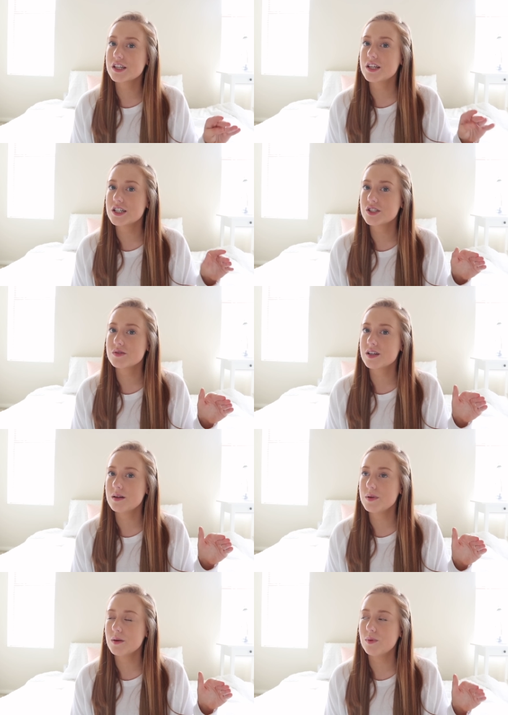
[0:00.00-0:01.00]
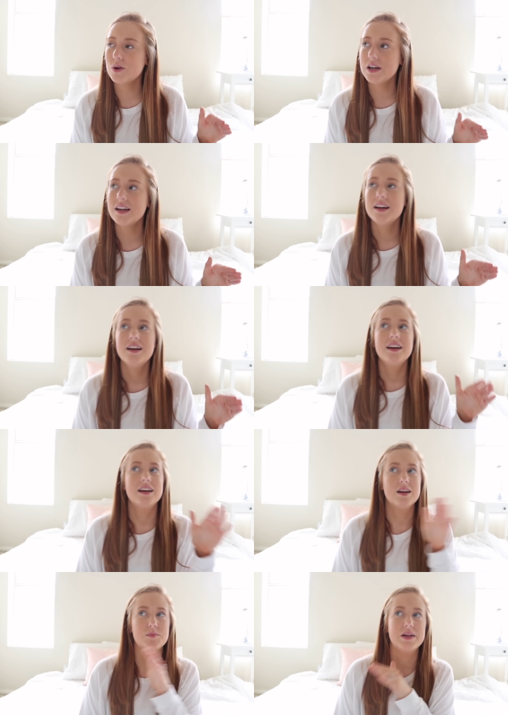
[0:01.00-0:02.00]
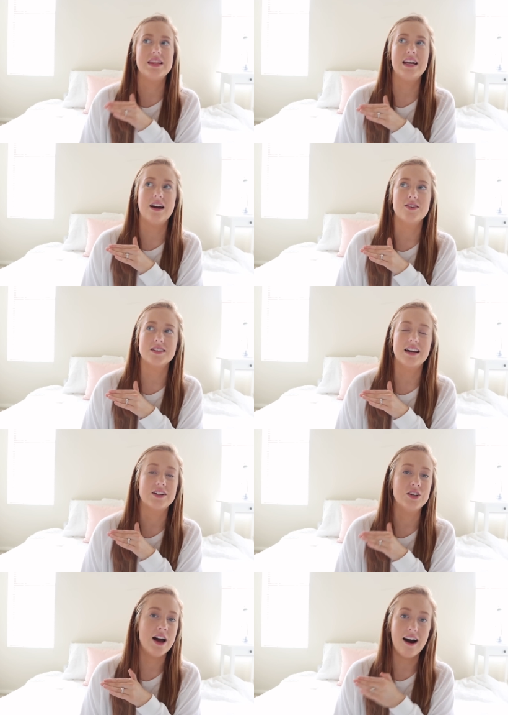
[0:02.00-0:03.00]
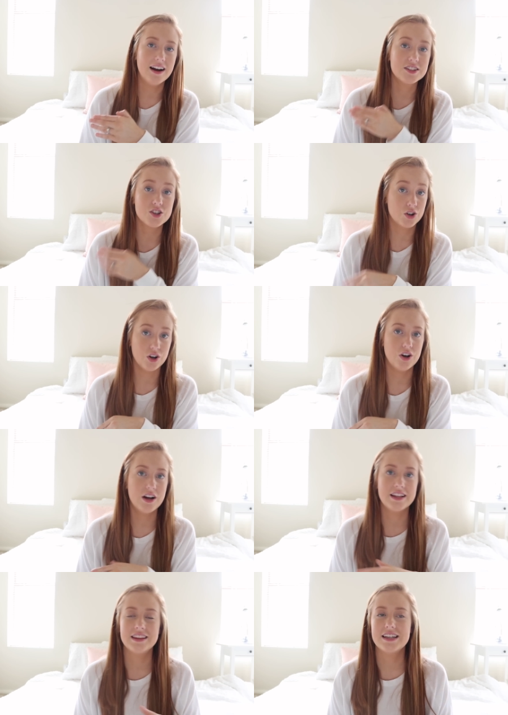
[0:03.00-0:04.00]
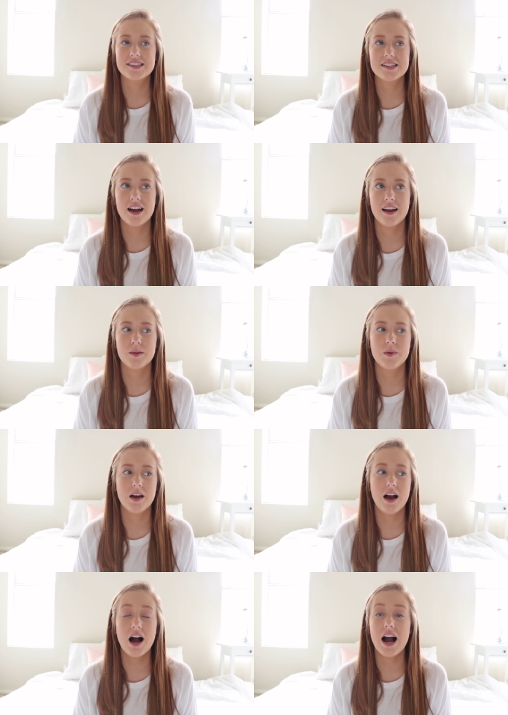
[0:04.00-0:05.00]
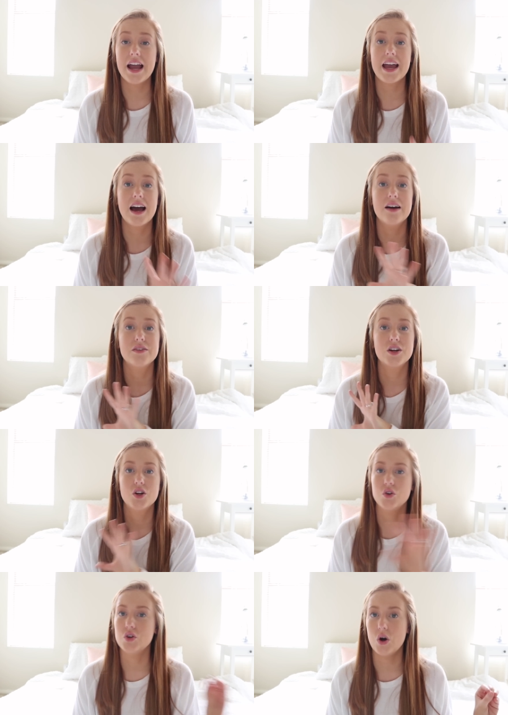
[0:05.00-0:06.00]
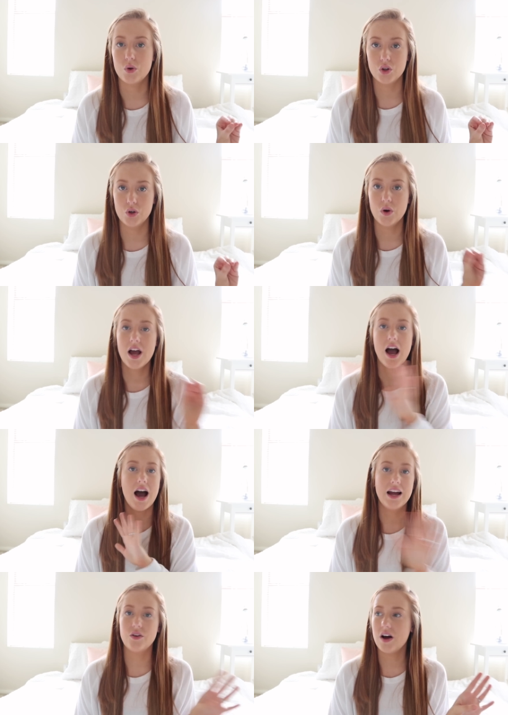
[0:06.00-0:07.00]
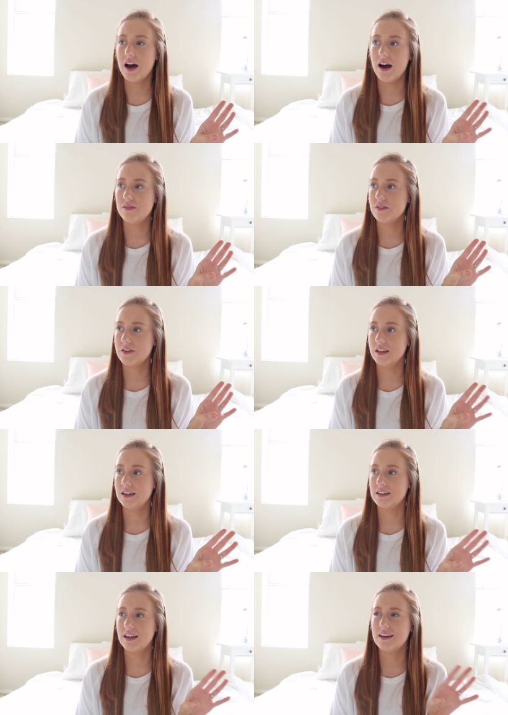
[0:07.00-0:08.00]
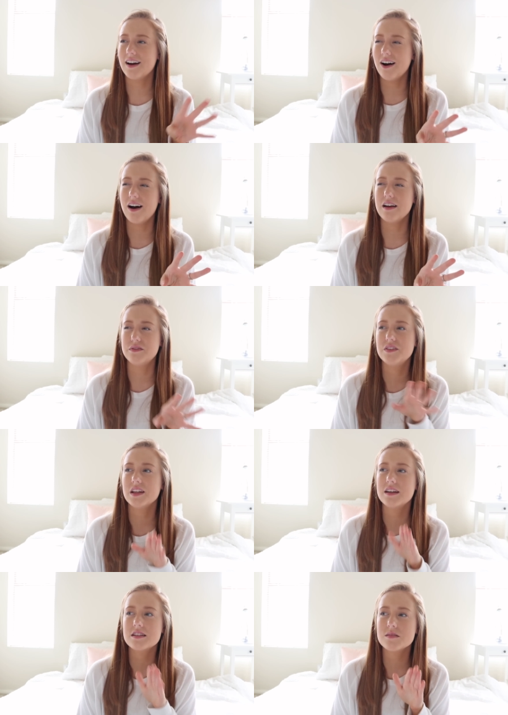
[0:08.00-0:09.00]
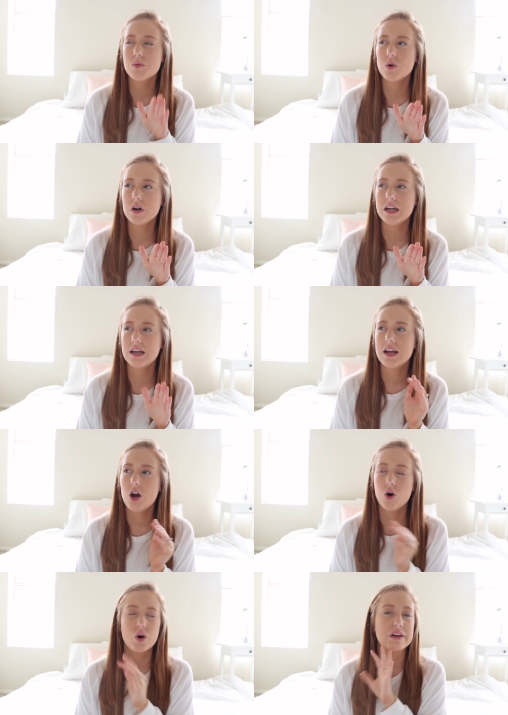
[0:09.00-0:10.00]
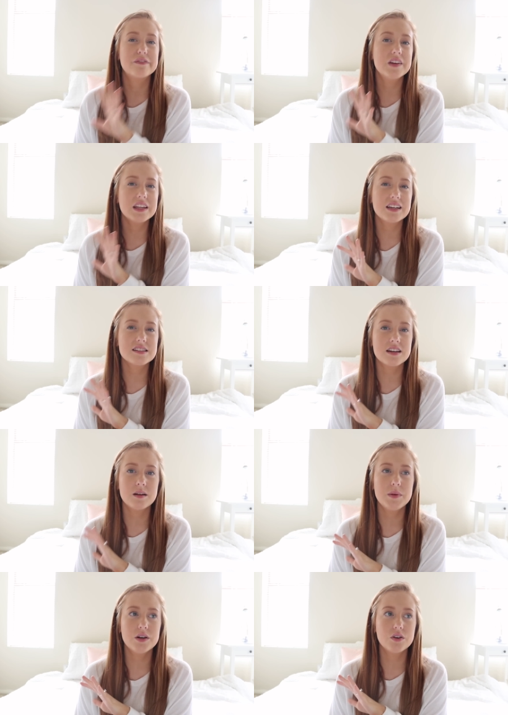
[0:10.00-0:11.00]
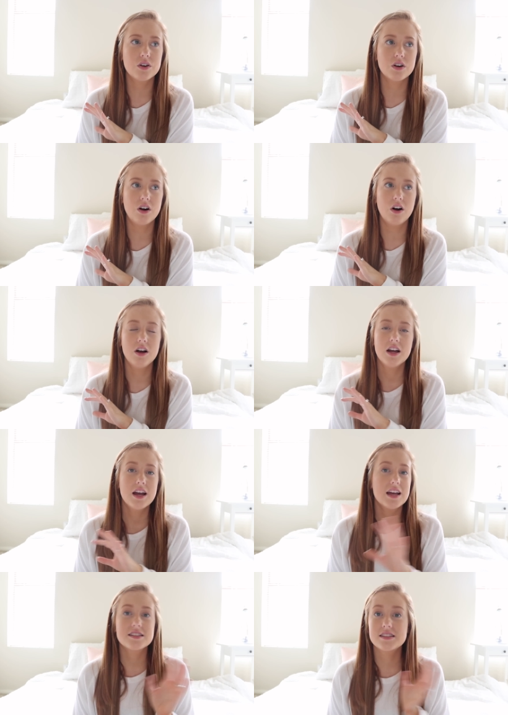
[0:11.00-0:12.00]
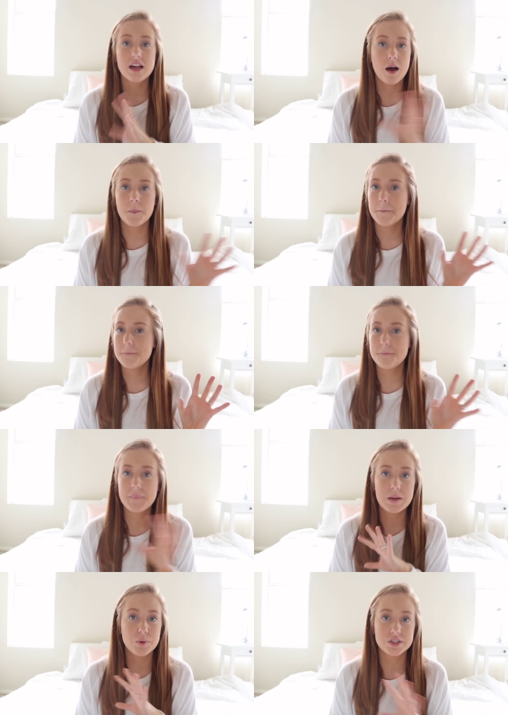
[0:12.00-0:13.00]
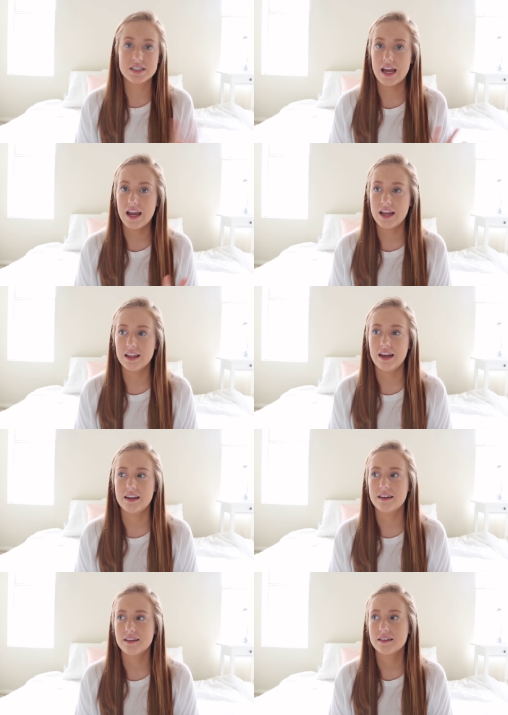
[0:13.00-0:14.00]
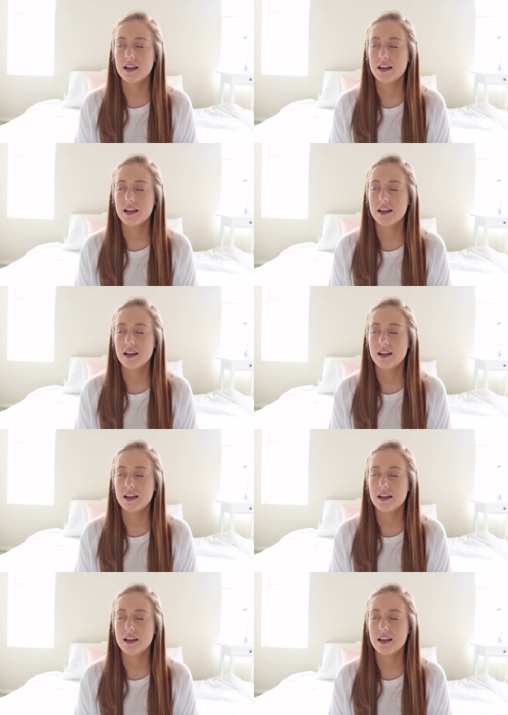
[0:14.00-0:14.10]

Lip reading: thought she was gonna be a boy, but then I was like, nah, it's a girl. And this time I have no clue. I don't have a feeling like, oh, I feel like it's a boy, or I feel like it's gonna be a girl. Some people say like,